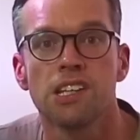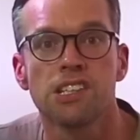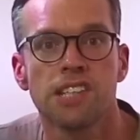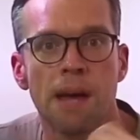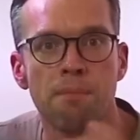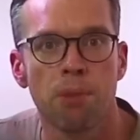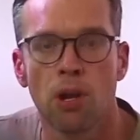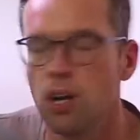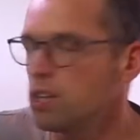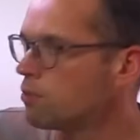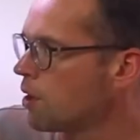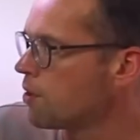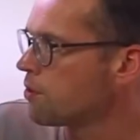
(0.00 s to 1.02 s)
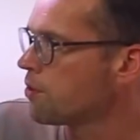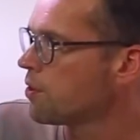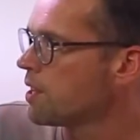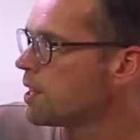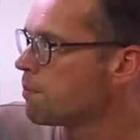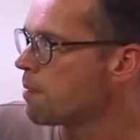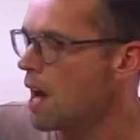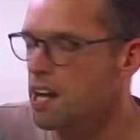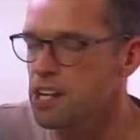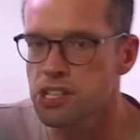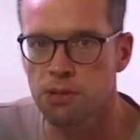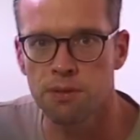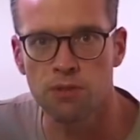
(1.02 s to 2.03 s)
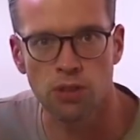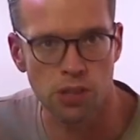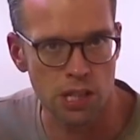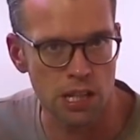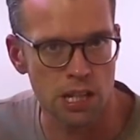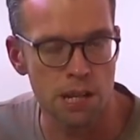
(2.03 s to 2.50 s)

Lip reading: stem plant growth in the back. So we've got the